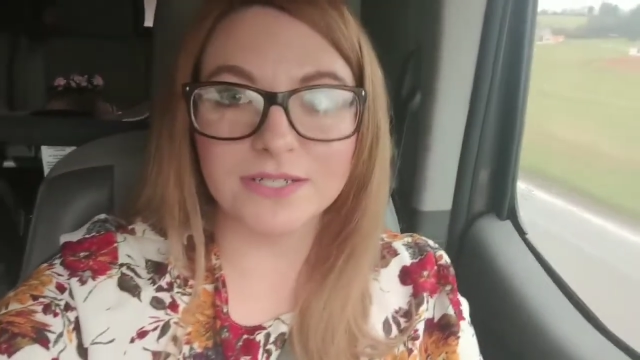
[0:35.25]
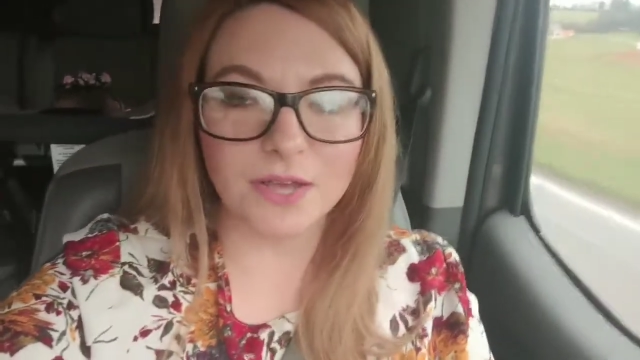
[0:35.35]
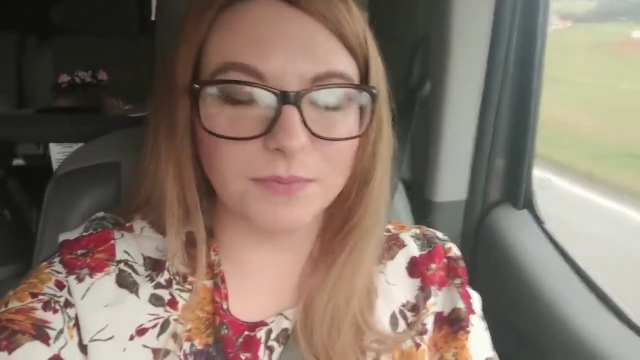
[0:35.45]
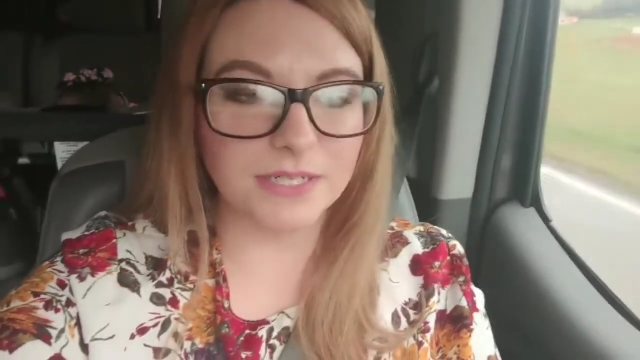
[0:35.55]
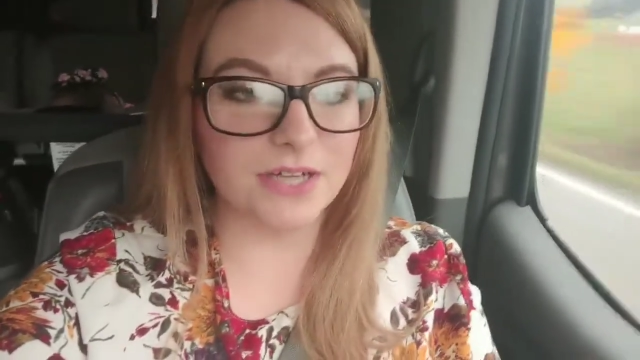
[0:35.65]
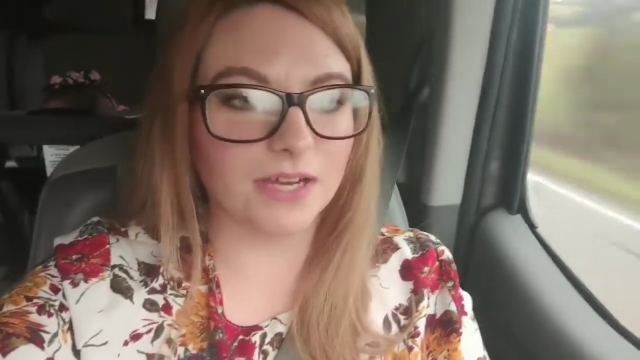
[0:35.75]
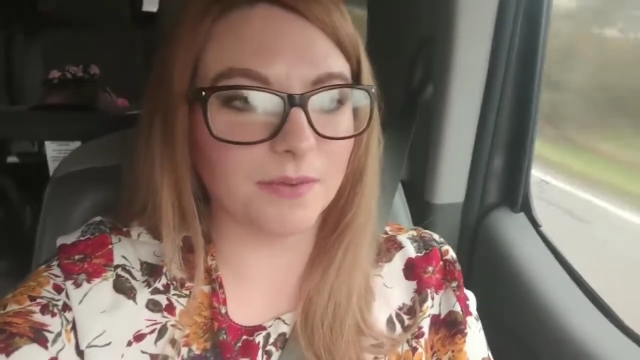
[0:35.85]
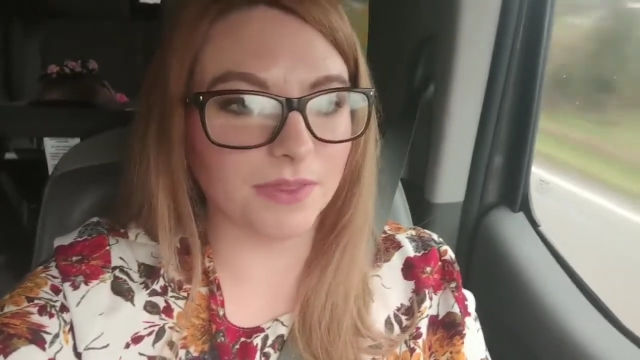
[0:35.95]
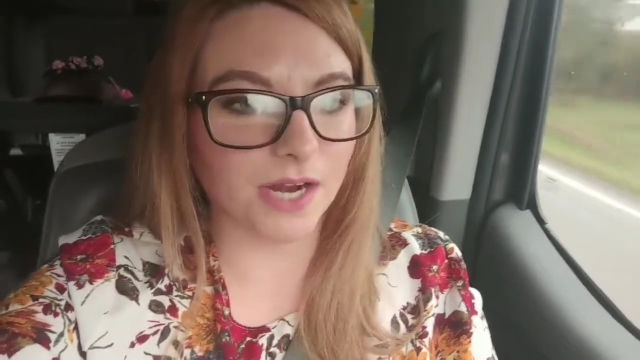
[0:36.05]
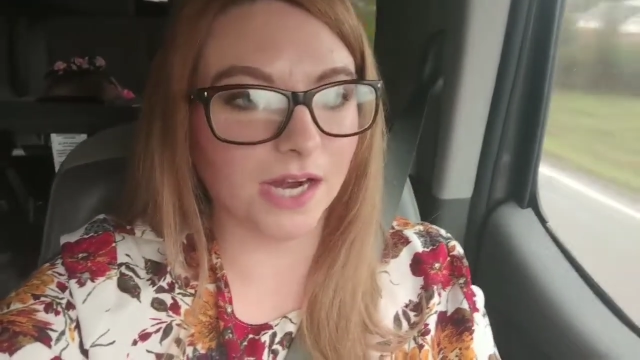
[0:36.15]
So I'm gonna be
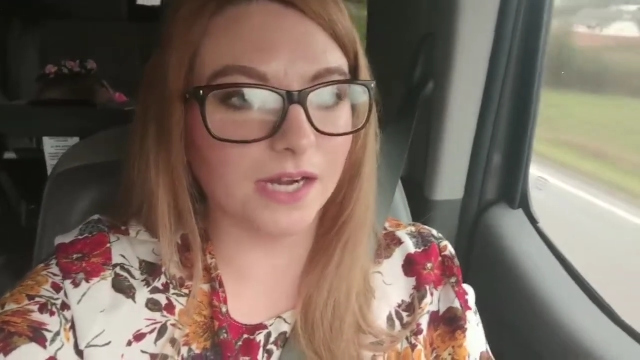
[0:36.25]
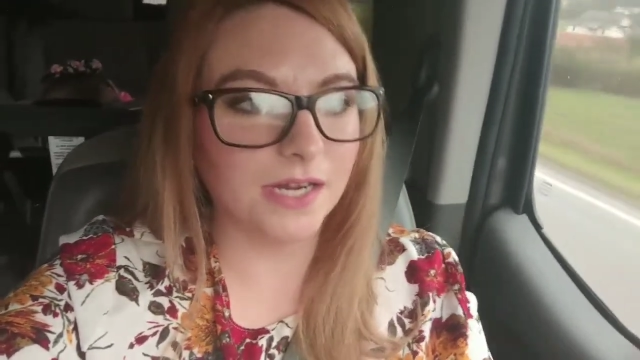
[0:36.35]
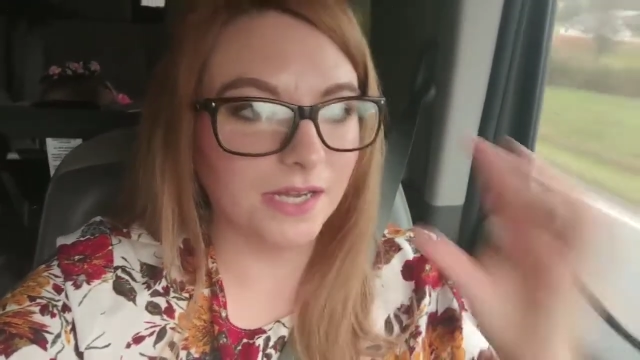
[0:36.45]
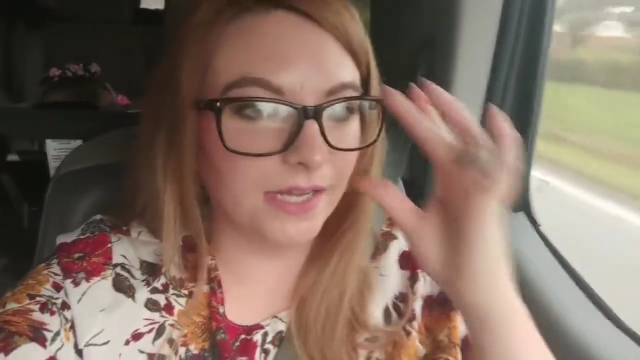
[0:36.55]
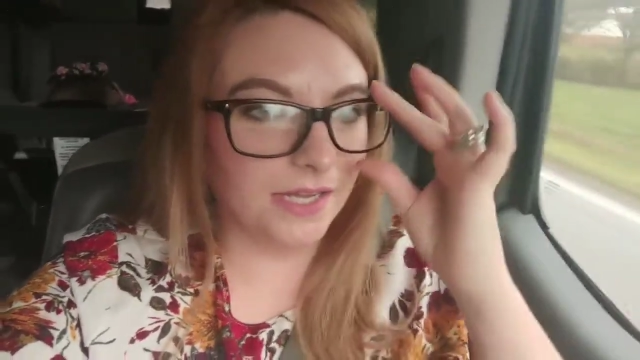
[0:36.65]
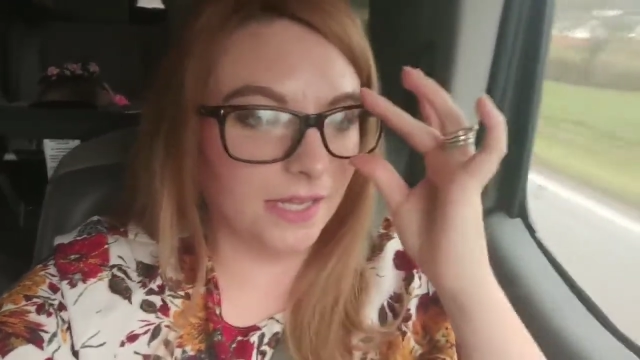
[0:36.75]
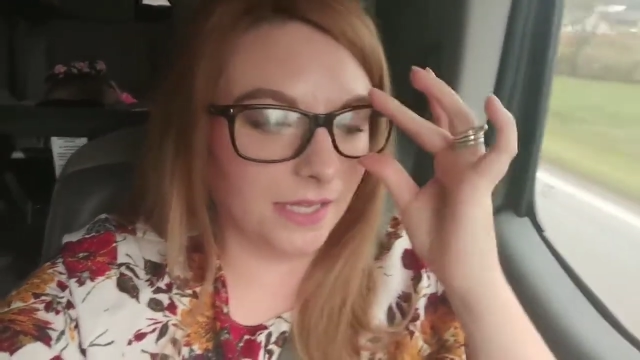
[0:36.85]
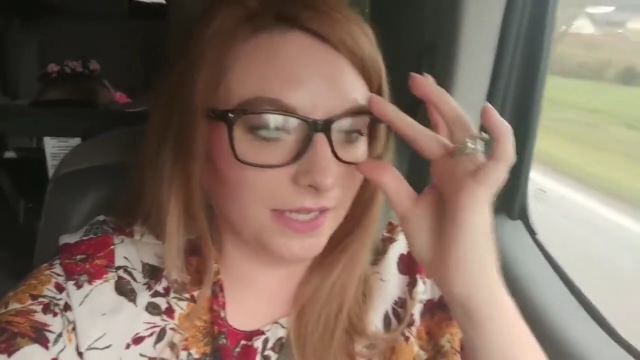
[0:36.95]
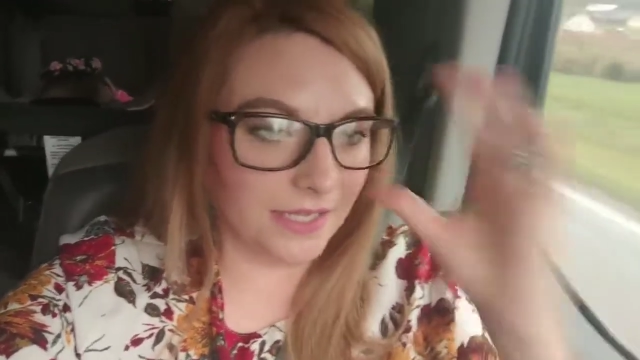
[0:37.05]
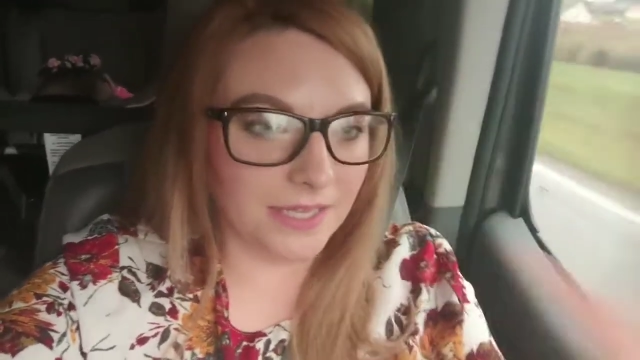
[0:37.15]
talking with her
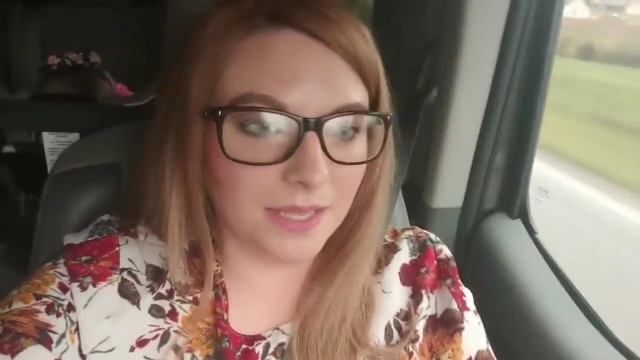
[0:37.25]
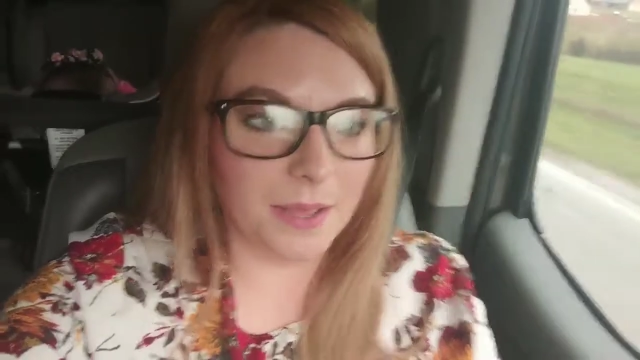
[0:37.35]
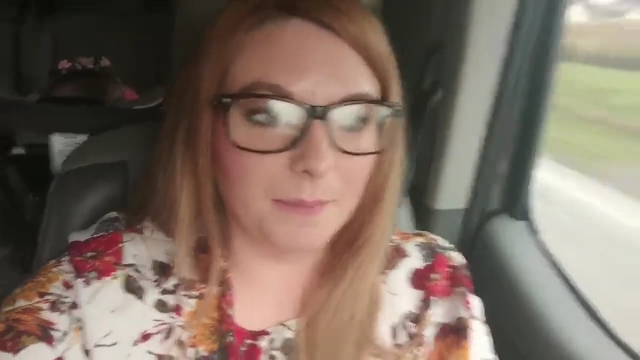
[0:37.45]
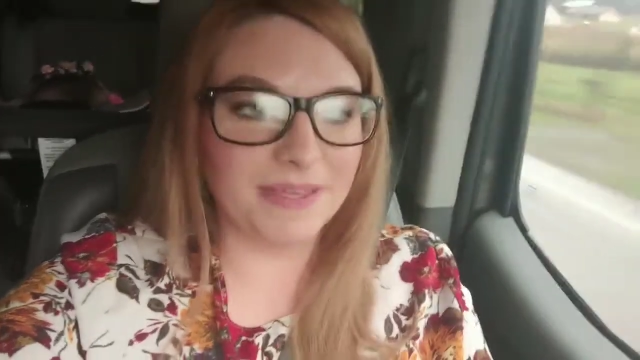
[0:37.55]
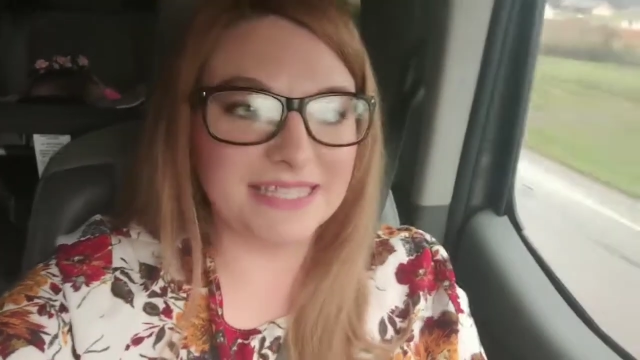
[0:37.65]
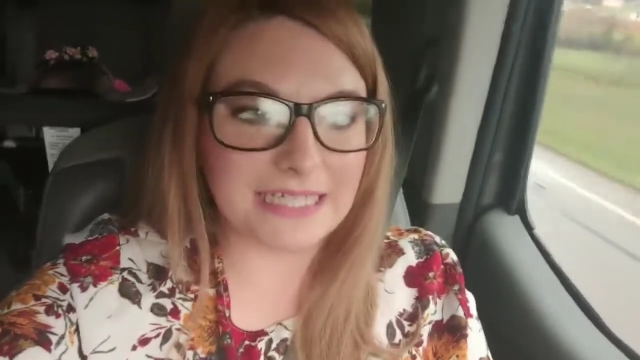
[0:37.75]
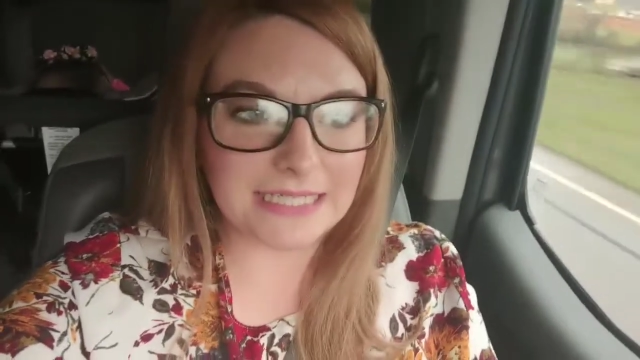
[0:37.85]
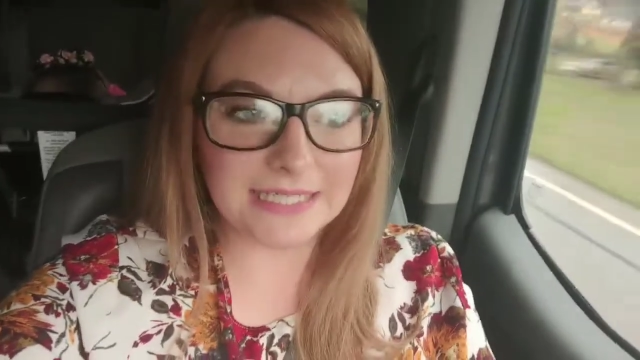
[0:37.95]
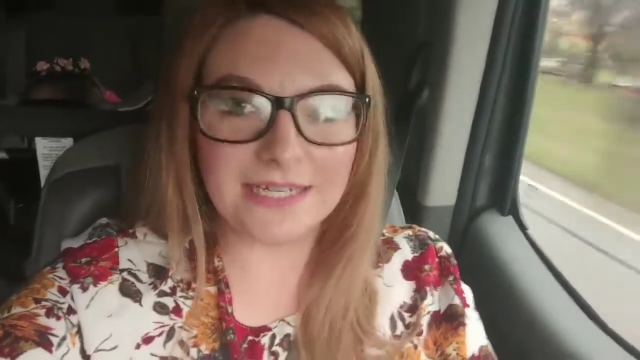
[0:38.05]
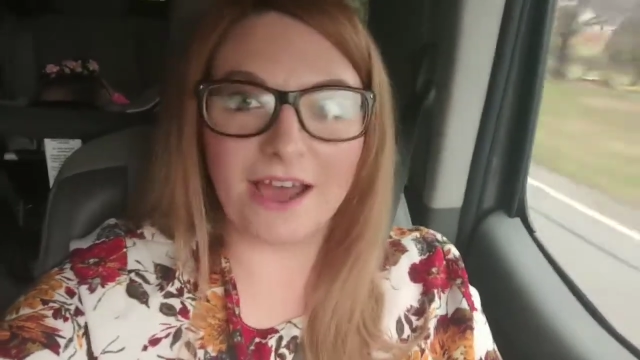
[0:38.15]

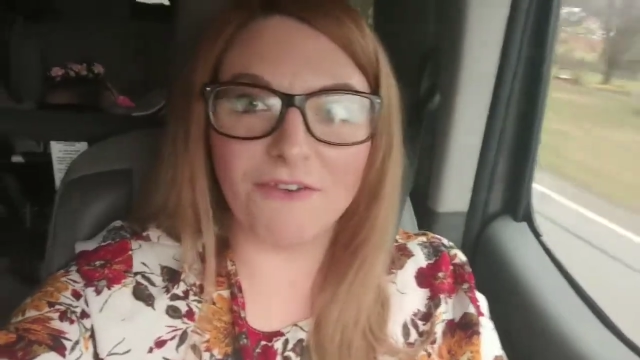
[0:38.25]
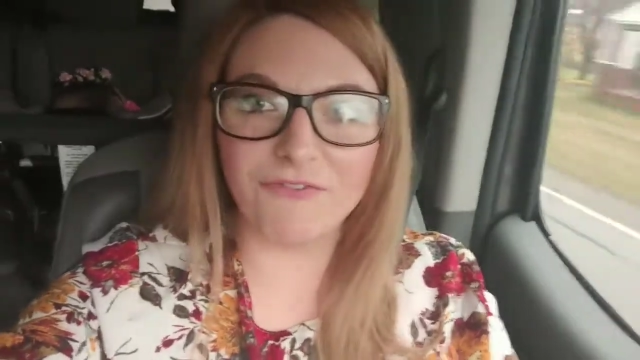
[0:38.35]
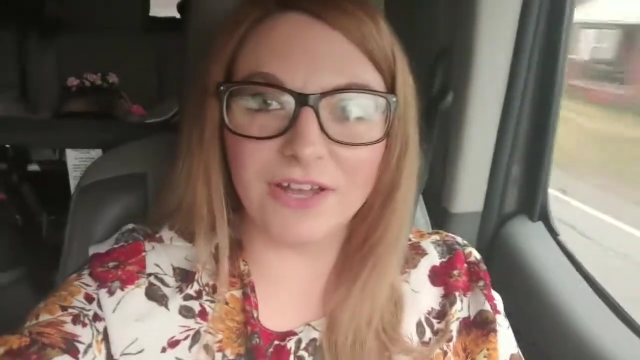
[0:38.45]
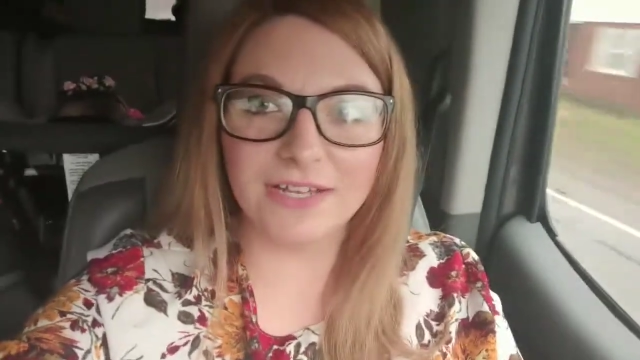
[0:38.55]
business stuff.